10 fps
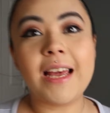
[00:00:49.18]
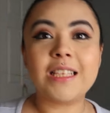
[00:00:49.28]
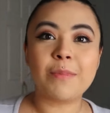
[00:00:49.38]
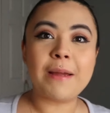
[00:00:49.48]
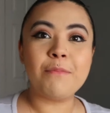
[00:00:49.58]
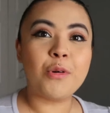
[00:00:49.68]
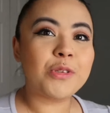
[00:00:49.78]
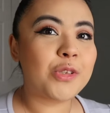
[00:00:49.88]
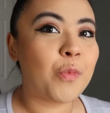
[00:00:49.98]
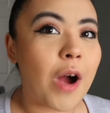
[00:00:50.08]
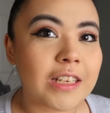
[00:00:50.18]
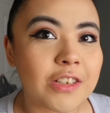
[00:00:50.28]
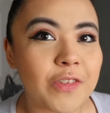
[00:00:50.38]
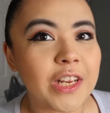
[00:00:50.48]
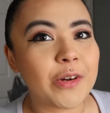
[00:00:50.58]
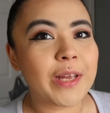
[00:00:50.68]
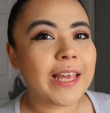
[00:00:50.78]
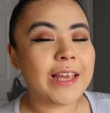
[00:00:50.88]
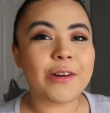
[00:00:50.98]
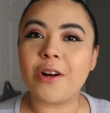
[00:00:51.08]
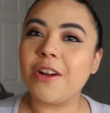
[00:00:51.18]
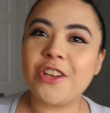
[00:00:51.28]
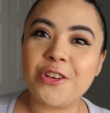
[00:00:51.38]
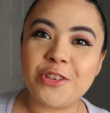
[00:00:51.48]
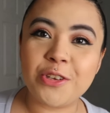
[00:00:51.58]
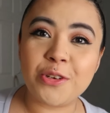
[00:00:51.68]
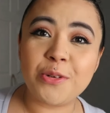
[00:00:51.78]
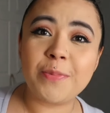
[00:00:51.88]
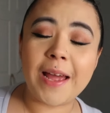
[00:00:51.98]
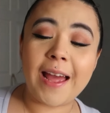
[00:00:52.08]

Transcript: It's my most watched video here on YouTube